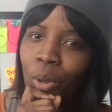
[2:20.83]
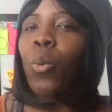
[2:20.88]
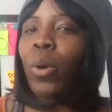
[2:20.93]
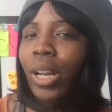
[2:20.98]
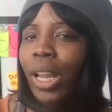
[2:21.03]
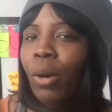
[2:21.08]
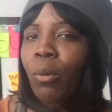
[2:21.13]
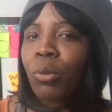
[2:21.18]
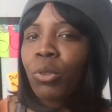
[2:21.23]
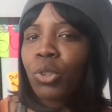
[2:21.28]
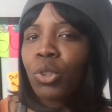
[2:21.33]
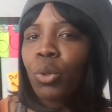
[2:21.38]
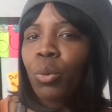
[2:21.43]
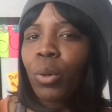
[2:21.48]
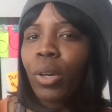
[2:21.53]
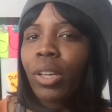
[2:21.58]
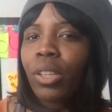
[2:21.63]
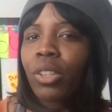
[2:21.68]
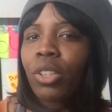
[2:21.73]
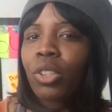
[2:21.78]
When I was
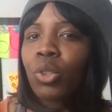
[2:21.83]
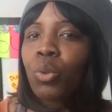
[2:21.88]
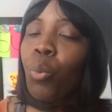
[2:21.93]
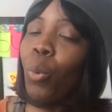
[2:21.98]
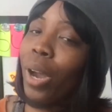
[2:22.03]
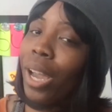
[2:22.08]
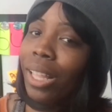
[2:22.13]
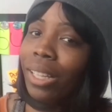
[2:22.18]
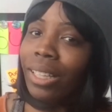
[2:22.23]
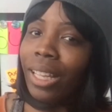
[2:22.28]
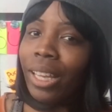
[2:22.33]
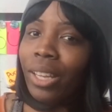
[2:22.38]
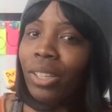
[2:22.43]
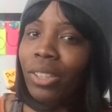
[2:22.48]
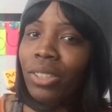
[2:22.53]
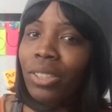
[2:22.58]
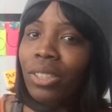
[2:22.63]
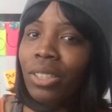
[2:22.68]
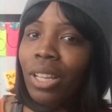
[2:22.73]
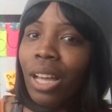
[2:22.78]
doing the
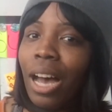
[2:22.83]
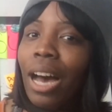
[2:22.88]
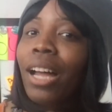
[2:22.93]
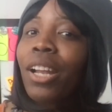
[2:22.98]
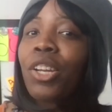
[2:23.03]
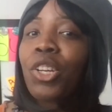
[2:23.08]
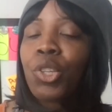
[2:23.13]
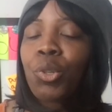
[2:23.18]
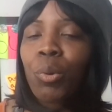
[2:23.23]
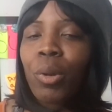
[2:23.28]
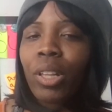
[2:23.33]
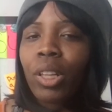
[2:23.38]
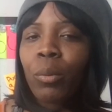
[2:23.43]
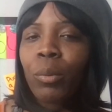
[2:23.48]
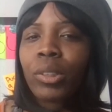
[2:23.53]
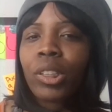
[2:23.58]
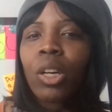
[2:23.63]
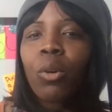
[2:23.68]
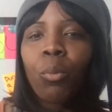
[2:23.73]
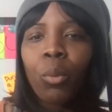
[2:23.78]
Twilight honest trailer,
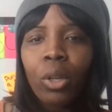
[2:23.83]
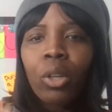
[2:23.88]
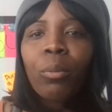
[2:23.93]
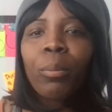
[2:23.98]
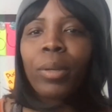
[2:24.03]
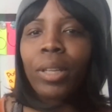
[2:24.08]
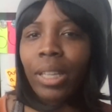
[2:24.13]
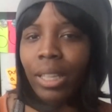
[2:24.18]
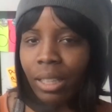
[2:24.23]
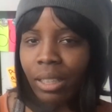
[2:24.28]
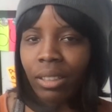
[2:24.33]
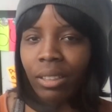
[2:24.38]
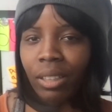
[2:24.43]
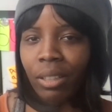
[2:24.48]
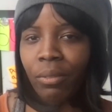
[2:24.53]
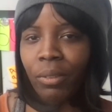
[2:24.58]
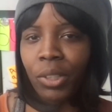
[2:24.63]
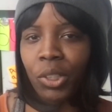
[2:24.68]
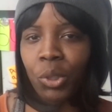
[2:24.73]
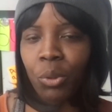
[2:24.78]
which I will be
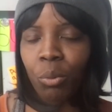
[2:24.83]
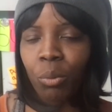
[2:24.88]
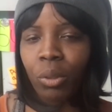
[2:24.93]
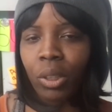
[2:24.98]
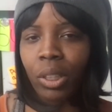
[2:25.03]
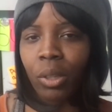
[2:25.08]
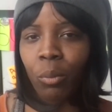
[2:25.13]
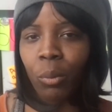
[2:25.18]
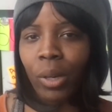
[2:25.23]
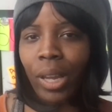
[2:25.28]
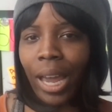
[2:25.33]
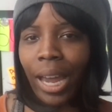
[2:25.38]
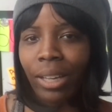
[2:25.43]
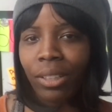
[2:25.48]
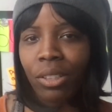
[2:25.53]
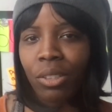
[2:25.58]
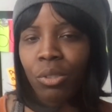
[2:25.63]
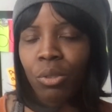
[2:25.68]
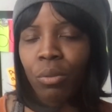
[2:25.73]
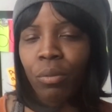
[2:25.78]
eventually
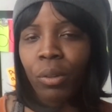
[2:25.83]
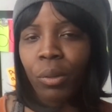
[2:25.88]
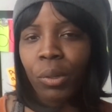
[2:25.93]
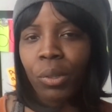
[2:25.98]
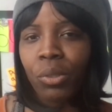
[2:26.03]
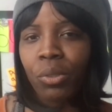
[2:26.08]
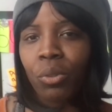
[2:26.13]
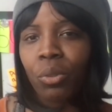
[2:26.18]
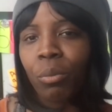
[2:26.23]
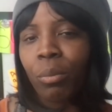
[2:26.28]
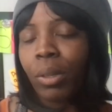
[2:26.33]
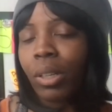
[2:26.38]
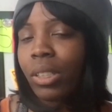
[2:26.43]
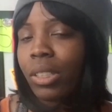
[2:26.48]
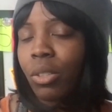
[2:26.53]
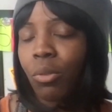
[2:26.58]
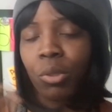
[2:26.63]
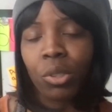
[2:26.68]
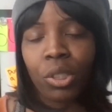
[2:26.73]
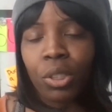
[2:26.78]
reacting to very soon because
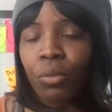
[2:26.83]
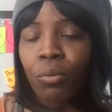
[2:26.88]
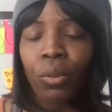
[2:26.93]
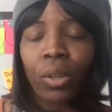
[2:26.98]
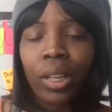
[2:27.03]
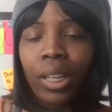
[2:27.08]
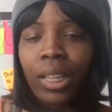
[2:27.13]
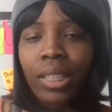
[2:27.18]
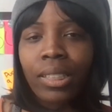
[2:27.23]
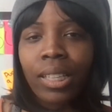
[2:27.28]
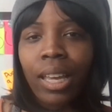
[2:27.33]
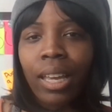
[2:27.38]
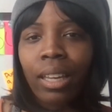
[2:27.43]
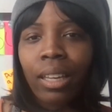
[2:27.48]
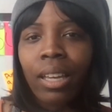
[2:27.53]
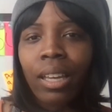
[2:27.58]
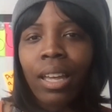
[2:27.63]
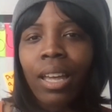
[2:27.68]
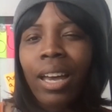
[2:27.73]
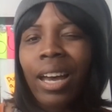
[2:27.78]
it was just funny as
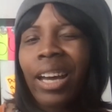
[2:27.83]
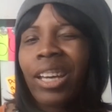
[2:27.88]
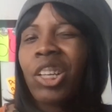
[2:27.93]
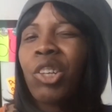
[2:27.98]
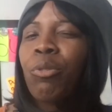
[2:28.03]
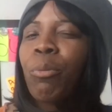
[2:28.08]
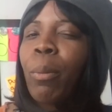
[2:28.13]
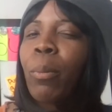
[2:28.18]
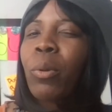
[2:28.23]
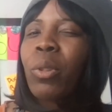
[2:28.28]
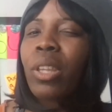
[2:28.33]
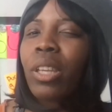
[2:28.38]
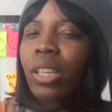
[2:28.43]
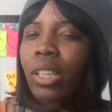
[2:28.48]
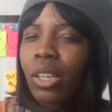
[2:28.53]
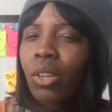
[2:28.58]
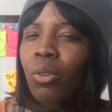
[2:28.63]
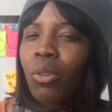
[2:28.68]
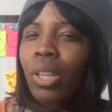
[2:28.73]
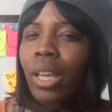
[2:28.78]
heck, I don't remember the
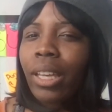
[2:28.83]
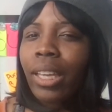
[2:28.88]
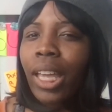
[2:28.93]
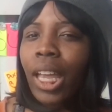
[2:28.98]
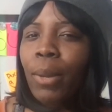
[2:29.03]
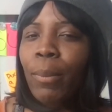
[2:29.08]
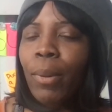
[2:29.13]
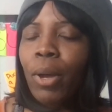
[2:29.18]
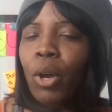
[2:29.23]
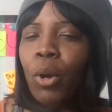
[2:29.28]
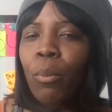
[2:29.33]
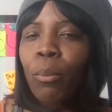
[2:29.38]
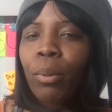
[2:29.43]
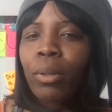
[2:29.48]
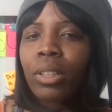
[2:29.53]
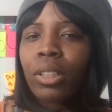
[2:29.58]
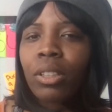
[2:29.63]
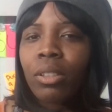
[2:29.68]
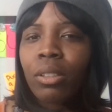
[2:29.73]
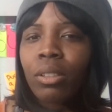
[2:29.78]
year that came out,
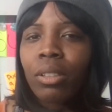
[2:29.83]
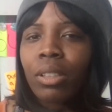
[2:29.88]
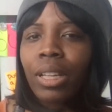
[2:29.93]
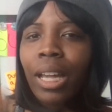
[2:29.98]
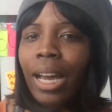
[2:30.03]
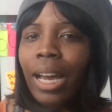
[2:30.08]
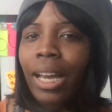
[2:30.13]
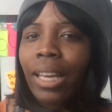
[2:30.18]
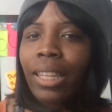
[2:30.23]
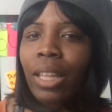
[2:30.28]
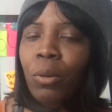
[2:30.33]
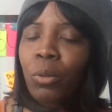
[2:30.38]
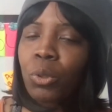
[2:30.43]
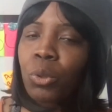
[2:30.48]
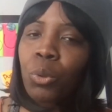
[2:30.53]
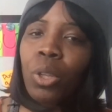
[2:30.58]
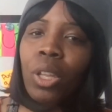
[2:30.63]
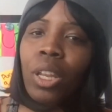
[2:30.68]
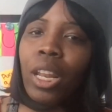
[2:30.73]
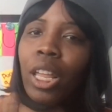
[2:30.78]
but the guy that was
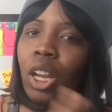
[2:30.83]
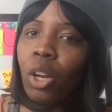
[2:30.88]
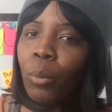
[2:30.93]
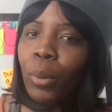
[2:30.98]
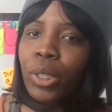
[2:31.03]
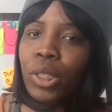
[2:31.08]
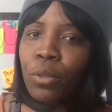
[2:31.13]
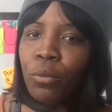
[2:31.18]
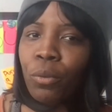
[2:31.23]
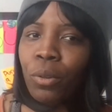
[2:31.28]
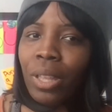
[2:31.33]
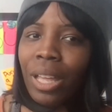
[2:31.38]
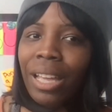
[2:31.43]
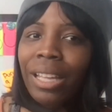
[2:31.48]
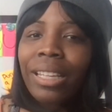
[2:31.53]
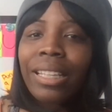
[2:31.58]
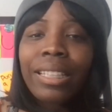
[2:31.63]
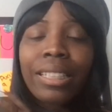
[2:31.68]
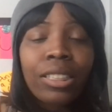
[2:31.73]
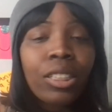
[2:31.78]
doing the narration for
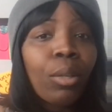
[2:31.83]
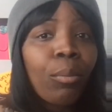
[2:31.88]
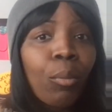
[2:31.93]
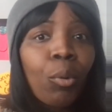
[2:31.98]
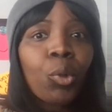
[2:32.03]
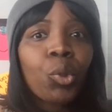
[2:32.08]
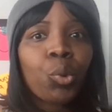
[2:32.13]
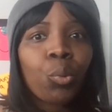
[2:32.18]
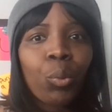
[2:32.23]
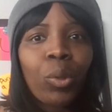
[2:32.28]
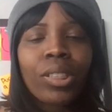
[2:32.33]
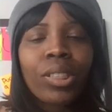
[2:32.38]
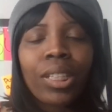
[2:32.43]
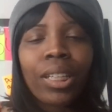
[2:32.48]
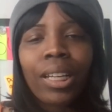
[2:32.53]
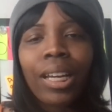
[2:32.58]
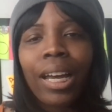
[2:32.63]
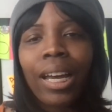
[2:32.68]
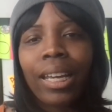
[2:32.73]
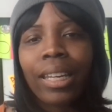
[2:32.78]
that is the most recent
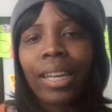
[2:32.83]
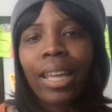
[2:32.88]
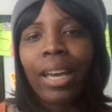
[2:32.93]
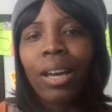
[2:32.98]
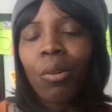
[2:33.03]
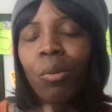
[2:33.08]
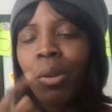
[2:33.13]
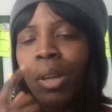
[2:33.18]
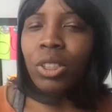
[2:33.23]
guy now.